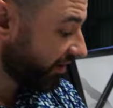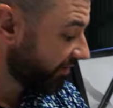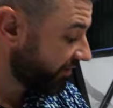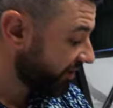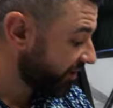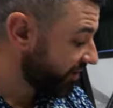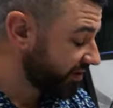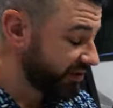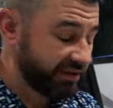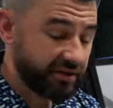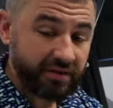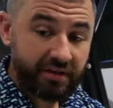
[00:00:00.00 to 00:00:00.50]
on
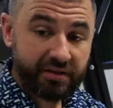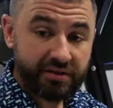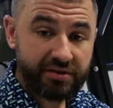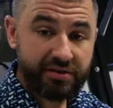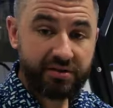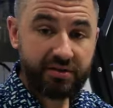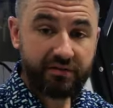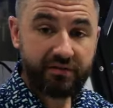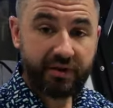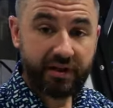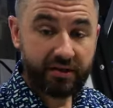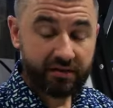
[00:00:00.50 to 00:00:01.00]
this
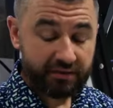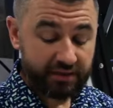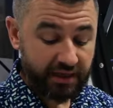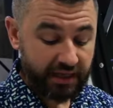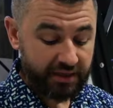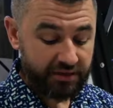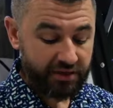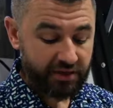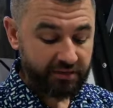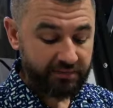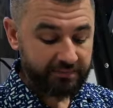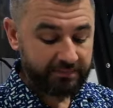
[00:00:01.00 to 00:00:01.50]
Surveyor
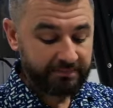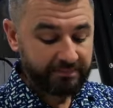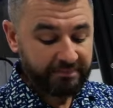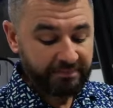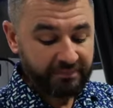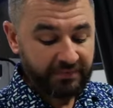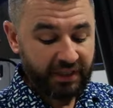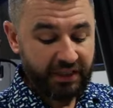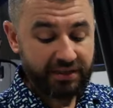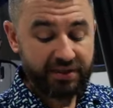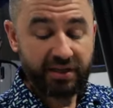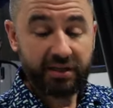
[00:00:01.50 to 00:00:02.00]
Legend.
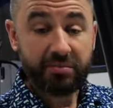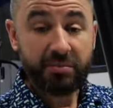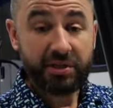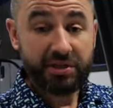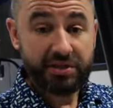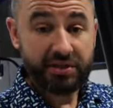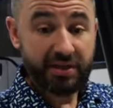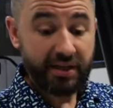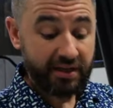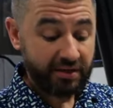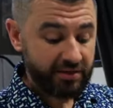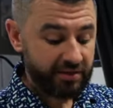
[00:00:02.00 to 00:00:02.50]
That's going to be
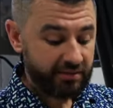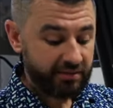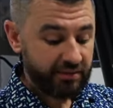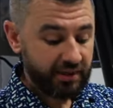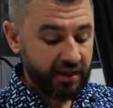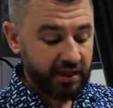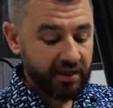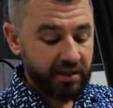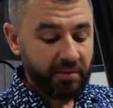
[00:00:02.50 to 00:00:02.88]
standard,